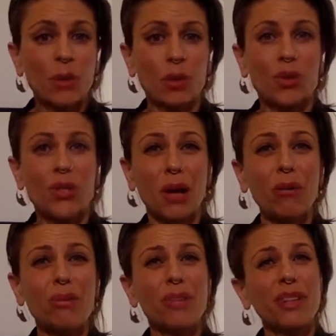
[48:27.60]
with
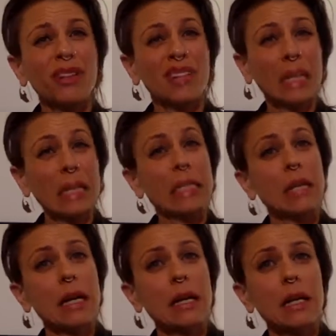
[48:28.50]
yourself on the
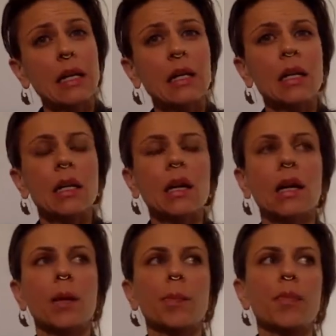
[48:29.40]
inside.
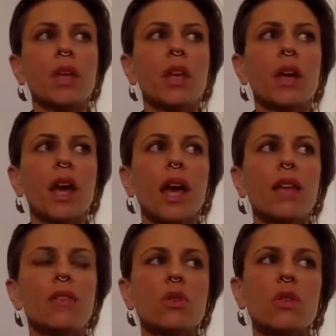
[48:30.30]

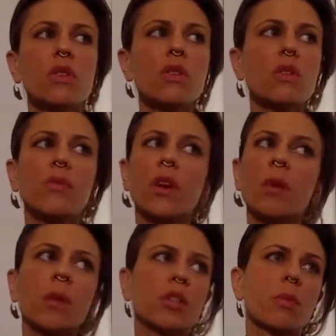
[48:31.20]
And so this is
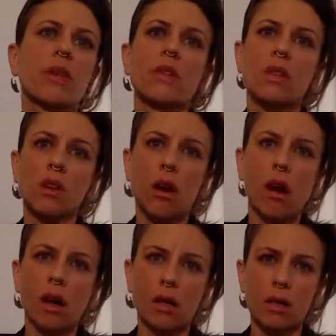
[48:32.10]
very much about the
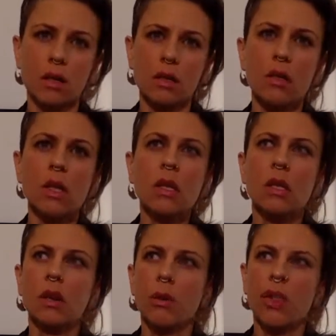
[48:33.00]
subcognitive,
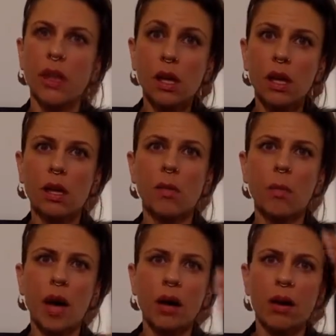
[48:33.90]
the
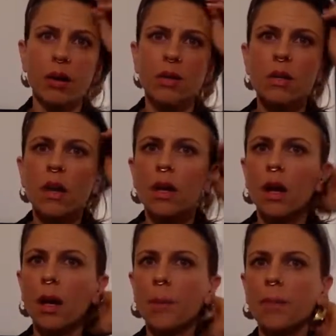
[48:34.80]
thinking patterns.
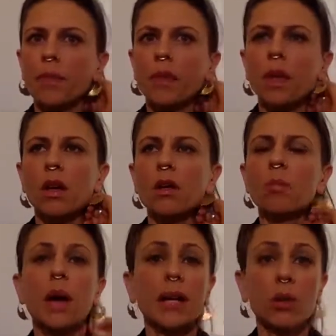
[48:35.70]

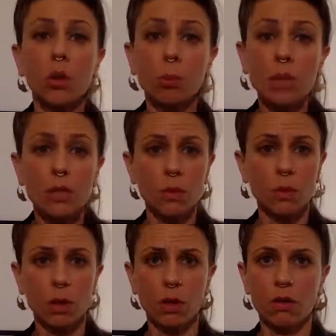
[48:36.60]
Binaural beats
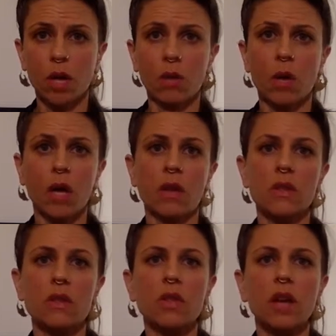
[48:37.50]
would be a great way.
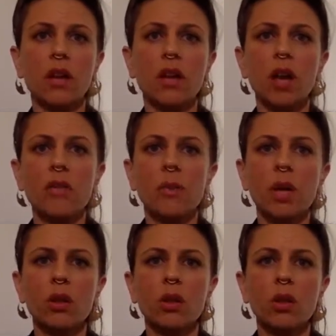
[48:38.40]
This is a lot of
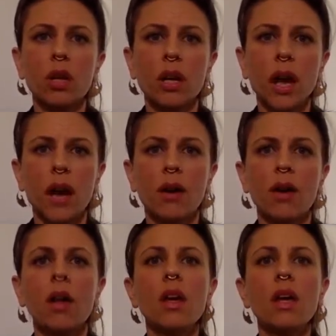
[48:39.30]
what I look at
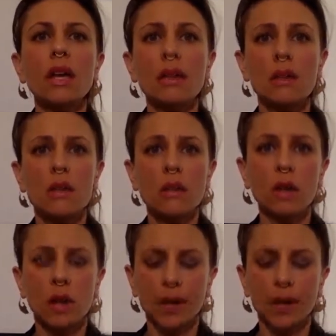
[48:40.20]
is